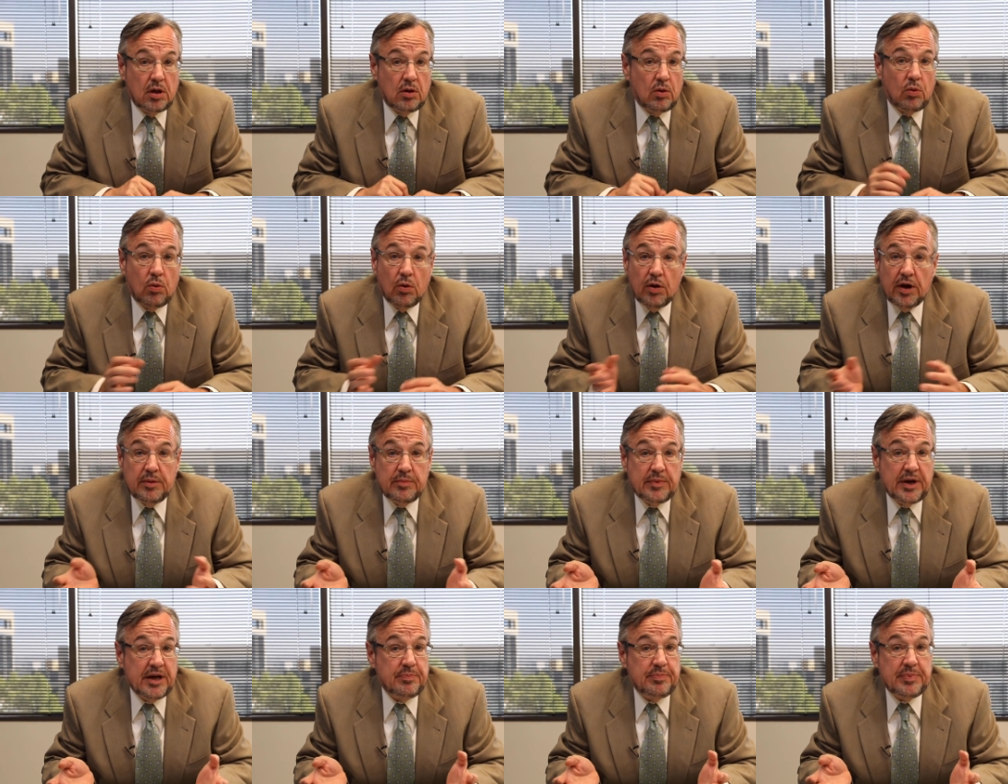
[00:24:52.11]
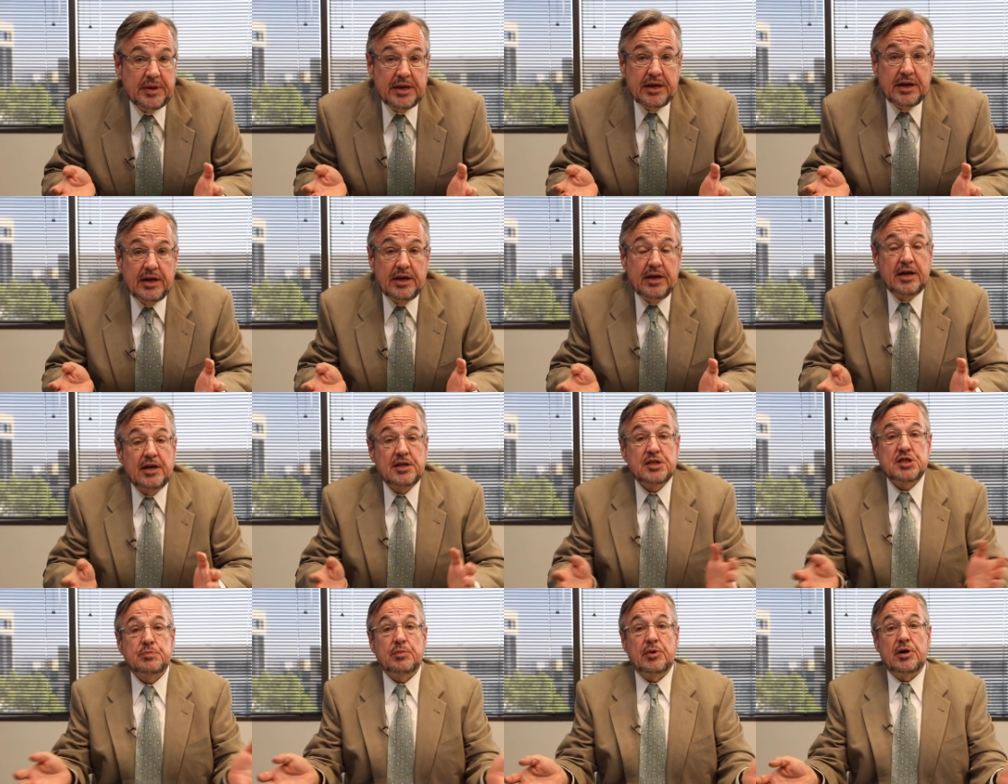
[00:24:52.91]
Or it might be
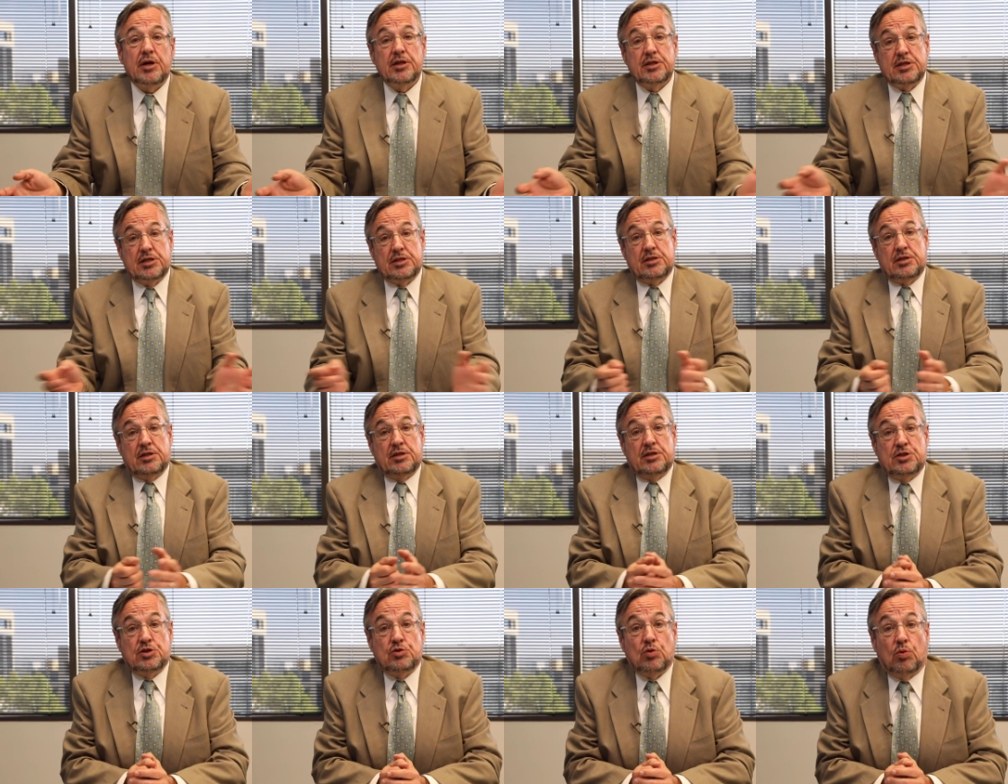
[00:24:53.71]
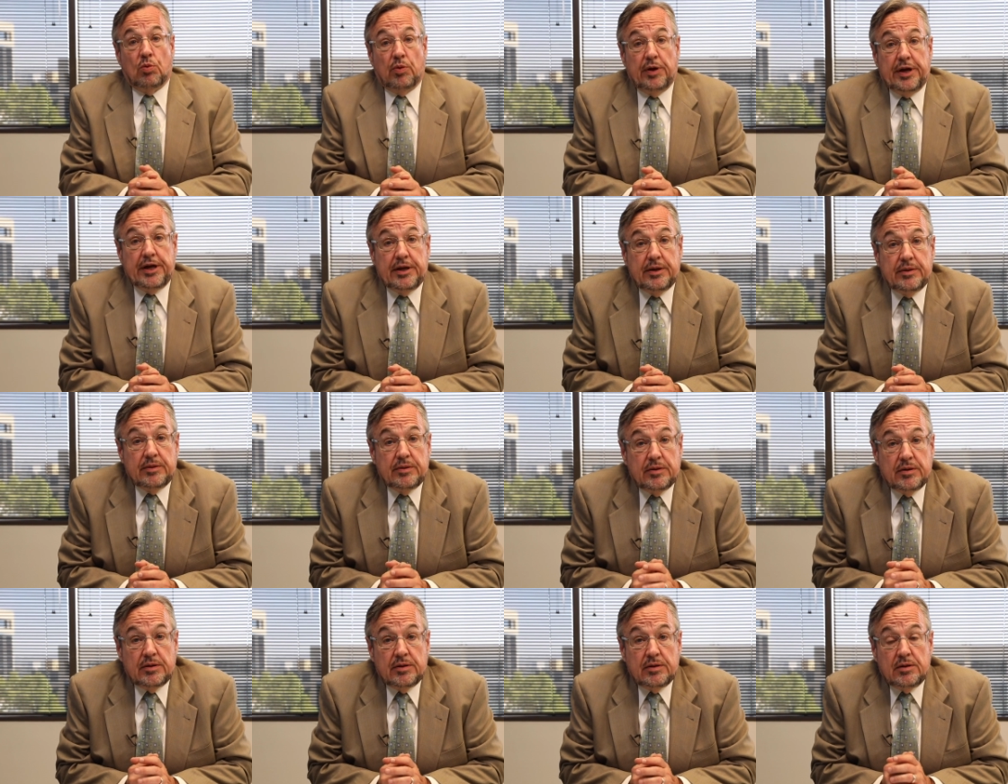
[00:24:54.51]
a small story,
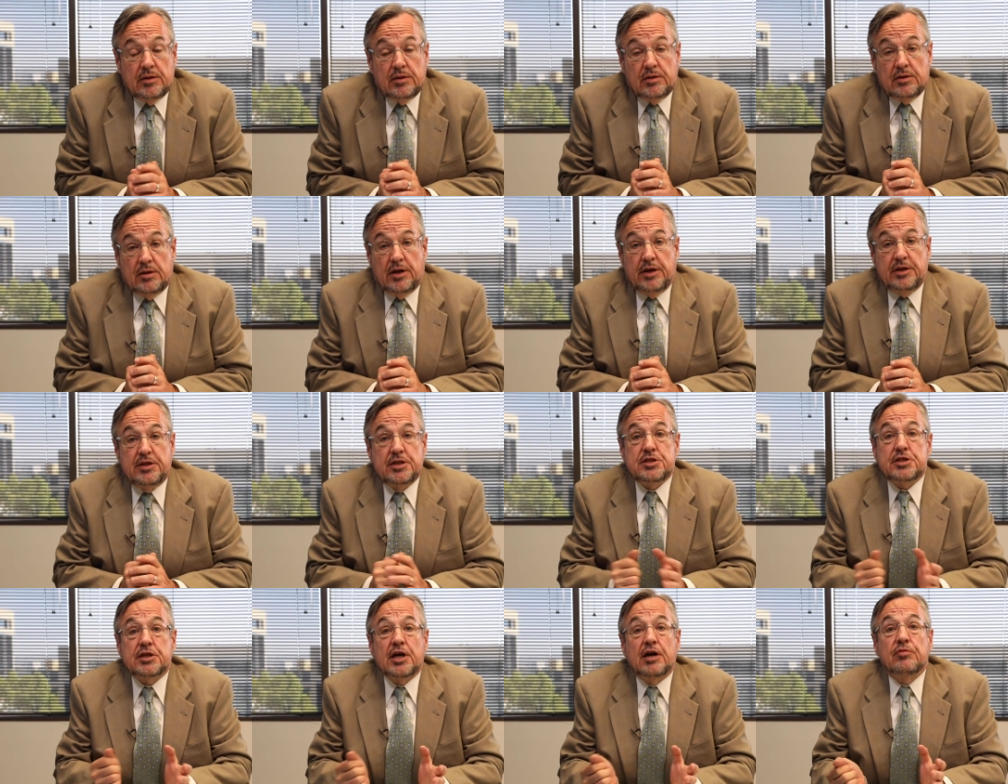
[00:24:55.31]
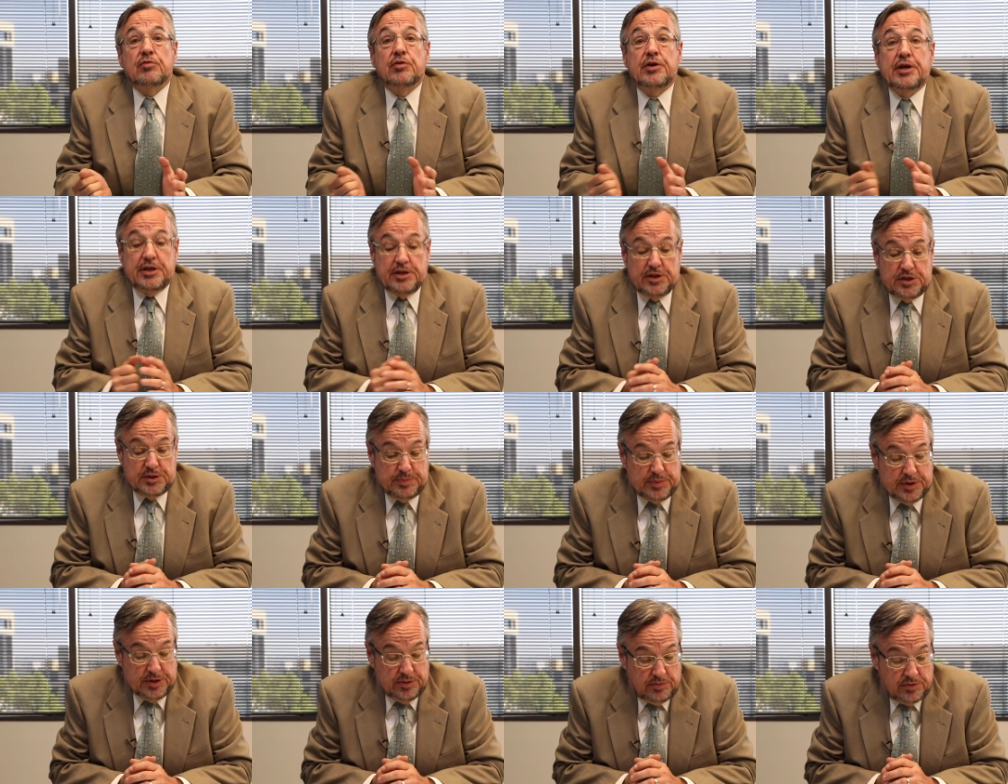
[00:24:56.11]
a discovery
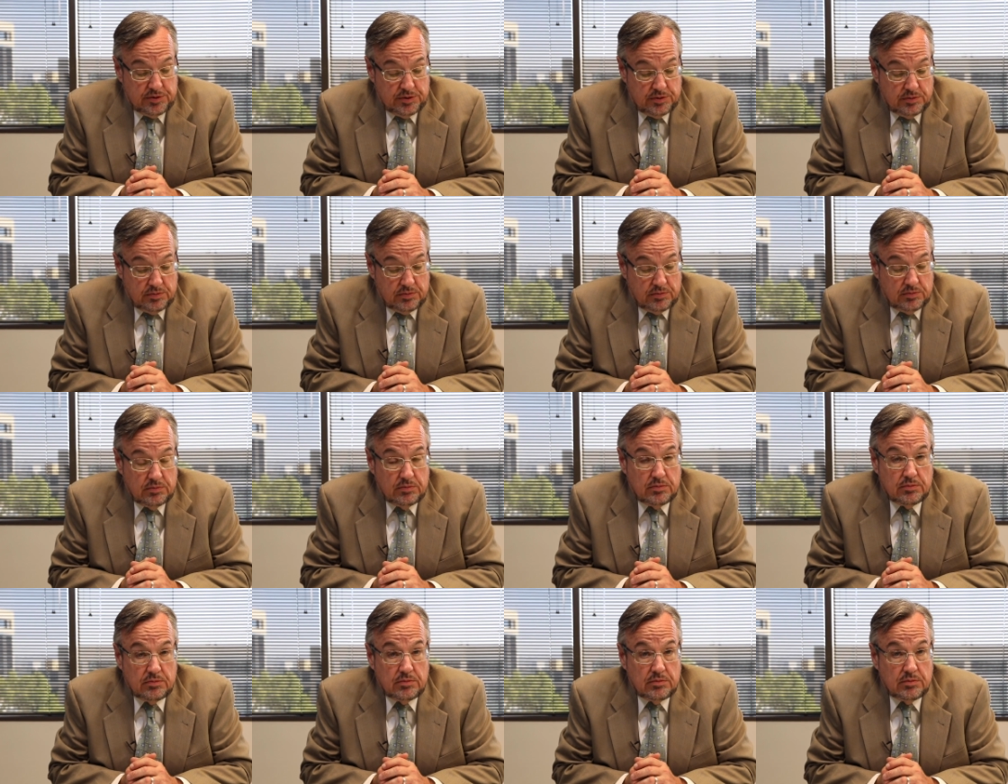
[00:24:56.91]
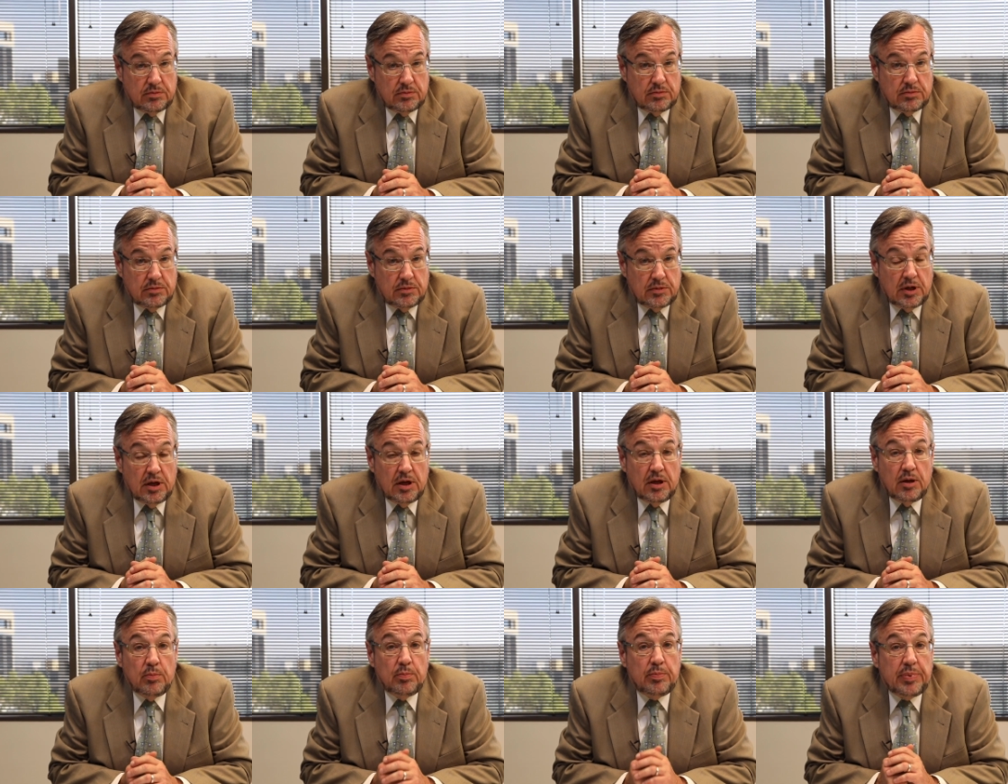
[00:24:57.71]
dispute.
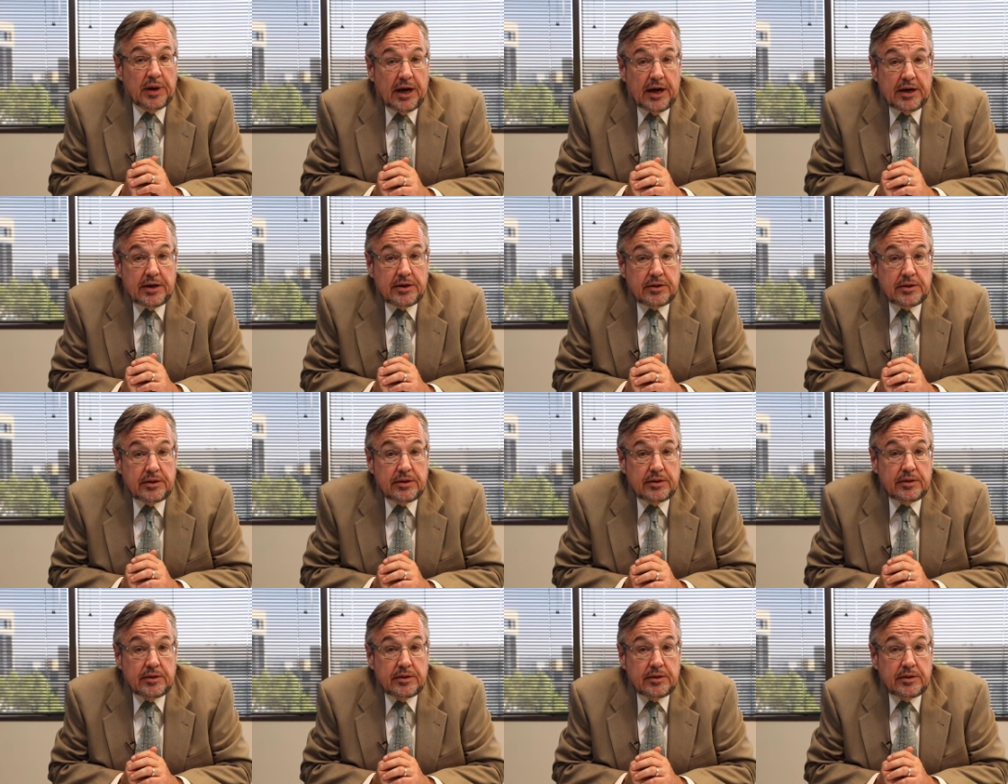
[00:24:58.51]
But